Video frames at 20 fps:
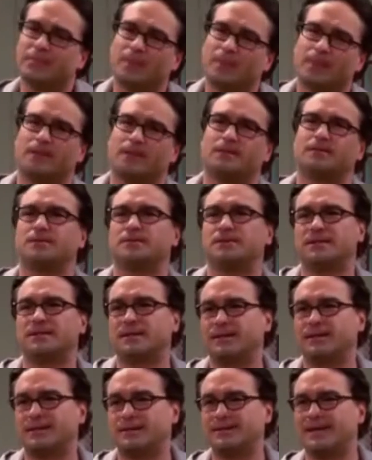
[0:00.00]
Oh, not like
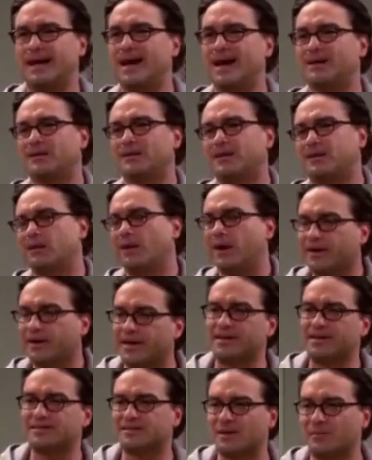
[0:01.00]
I guess I know it.
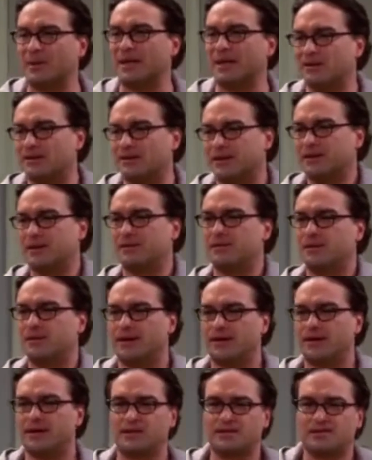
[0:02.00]
It's like, I
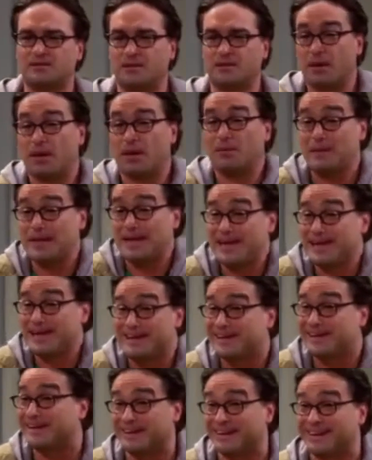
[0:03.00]
guess I know
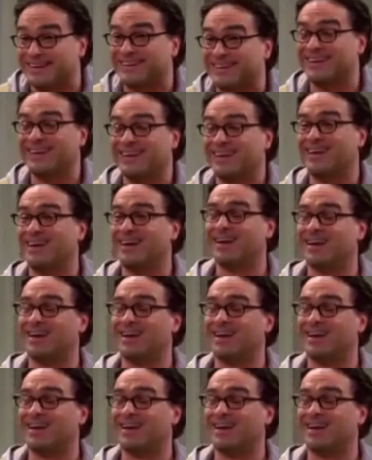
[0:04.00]
it.